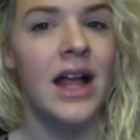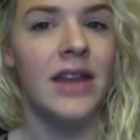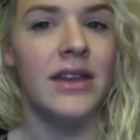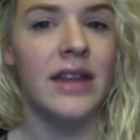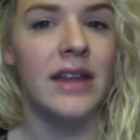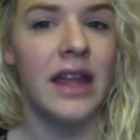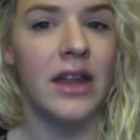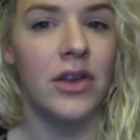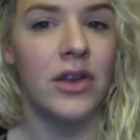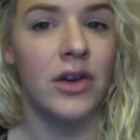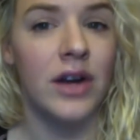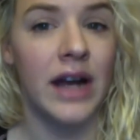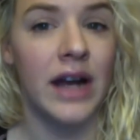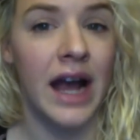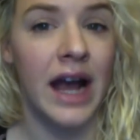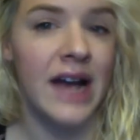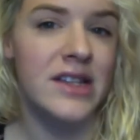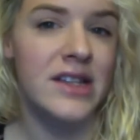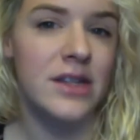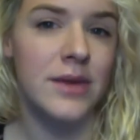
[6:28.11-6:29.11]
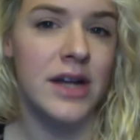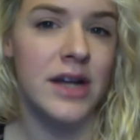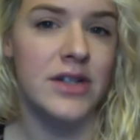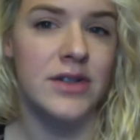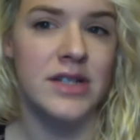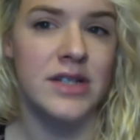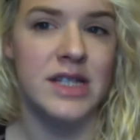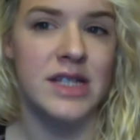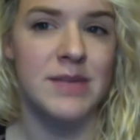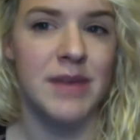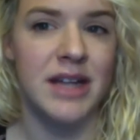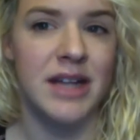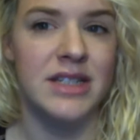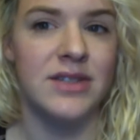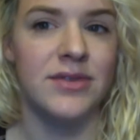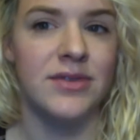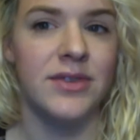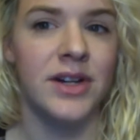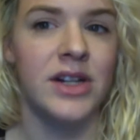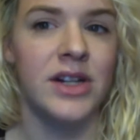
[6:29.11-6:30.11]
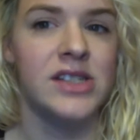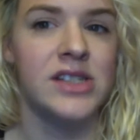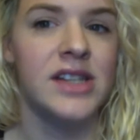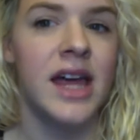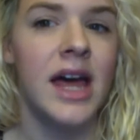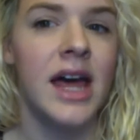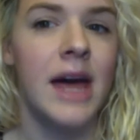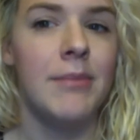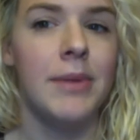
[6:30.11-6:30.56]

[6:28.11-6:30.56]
the landlord has the right to inspect it first,